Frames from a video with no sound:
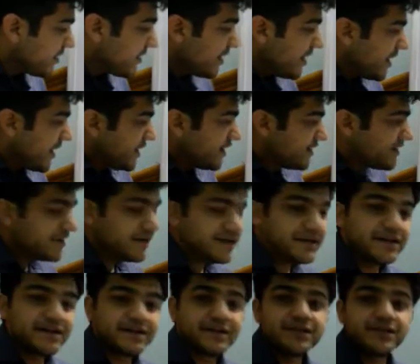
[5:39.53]
and then
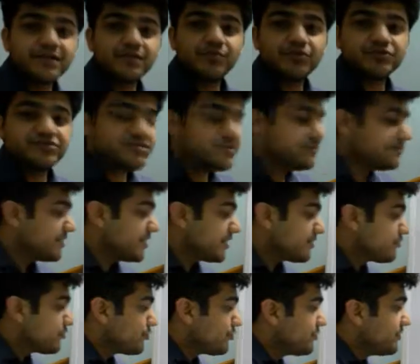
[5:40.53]
taking the positive
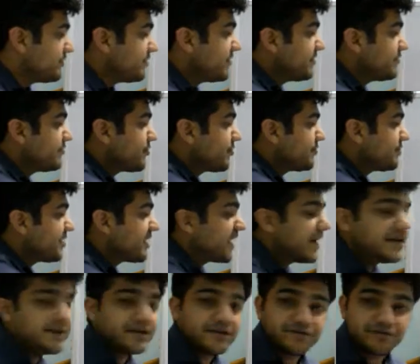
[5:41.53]
electrode, say from the
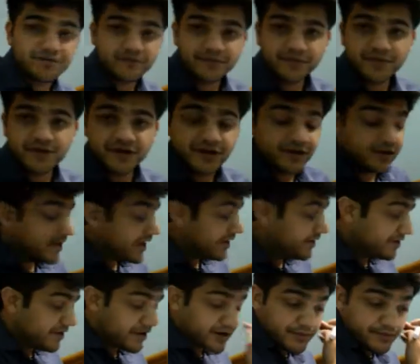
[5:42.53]
right
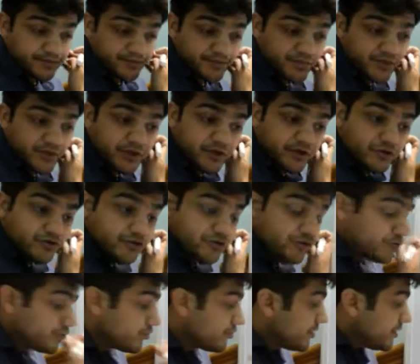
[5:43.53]
arm,
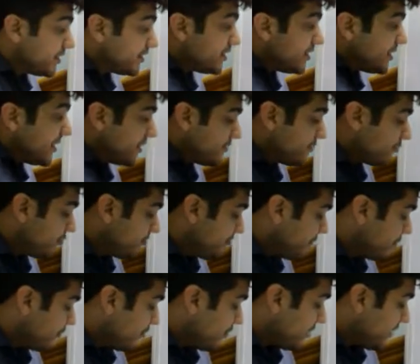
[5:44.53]
so that would be
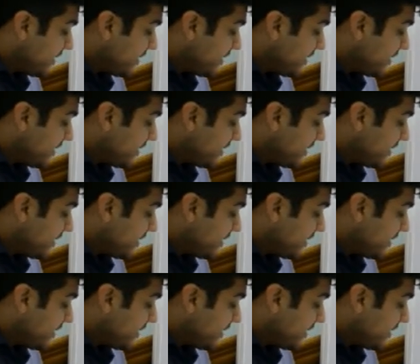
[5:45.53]
called